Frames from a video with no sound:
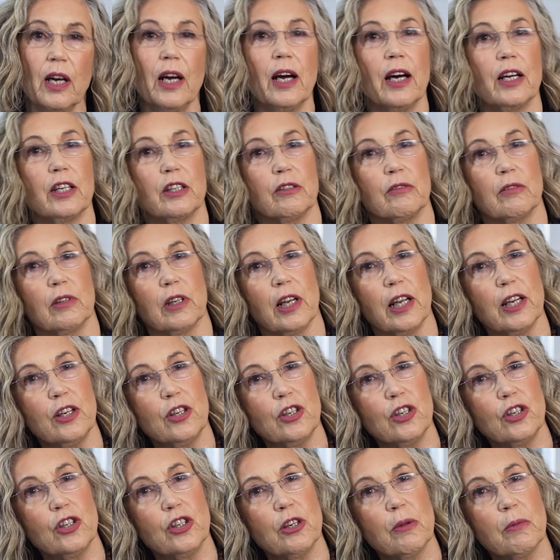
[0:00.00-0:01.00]
and a
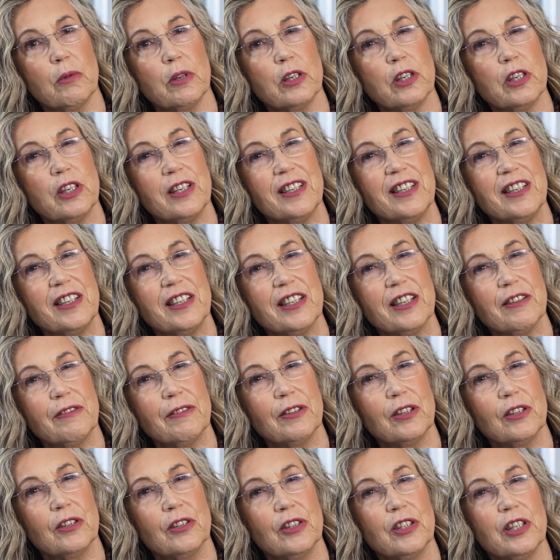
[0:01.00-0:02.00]
relationship that is in
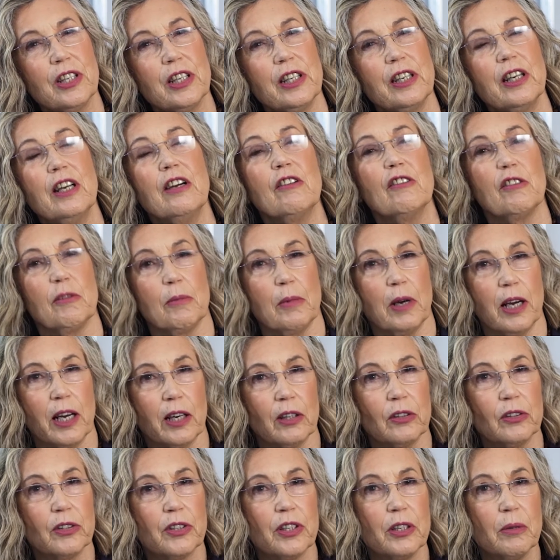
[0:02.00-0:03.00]
difficulty from a
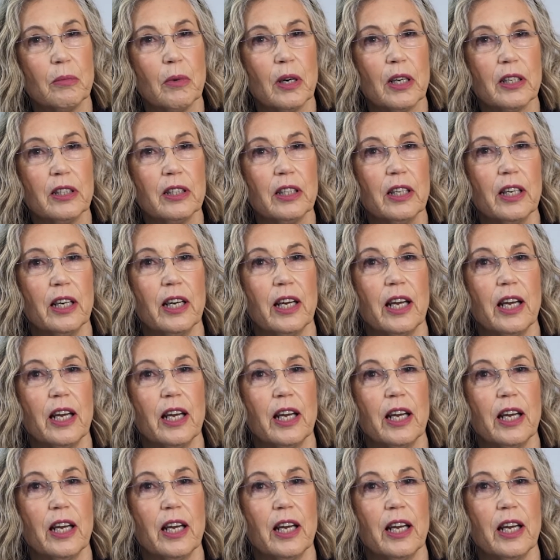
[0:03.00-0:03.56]
healthy one,